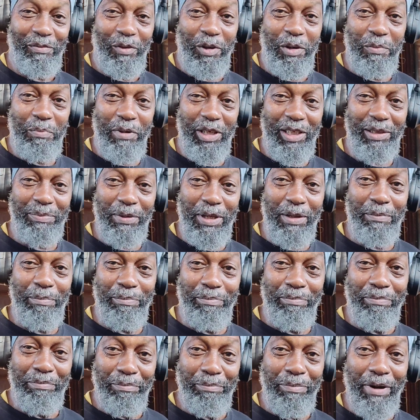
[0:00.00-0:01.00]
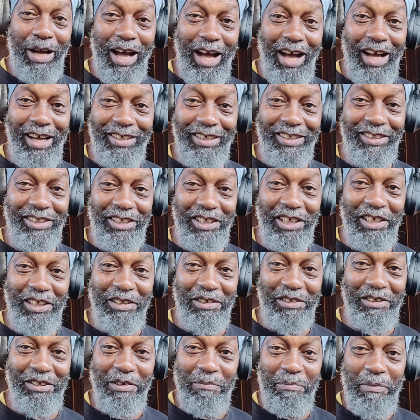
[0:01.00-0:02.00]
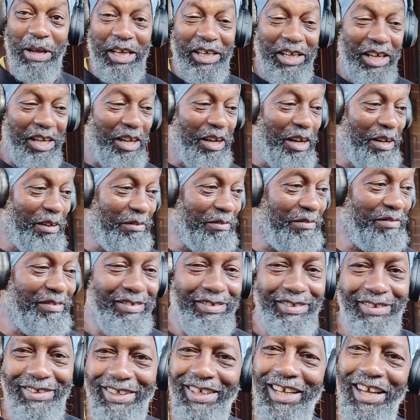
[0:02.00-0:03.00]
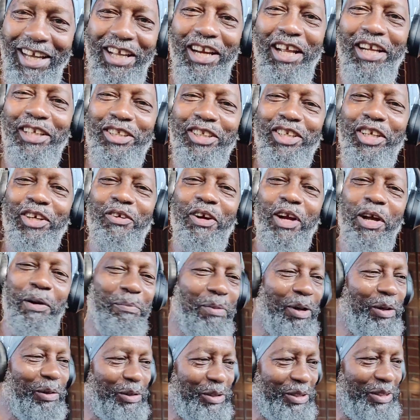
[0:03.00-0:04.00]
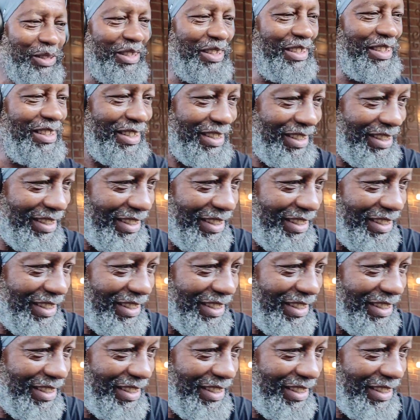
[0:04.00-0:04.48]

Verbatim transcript: we must be behind the scenes, the making of an Instagram post.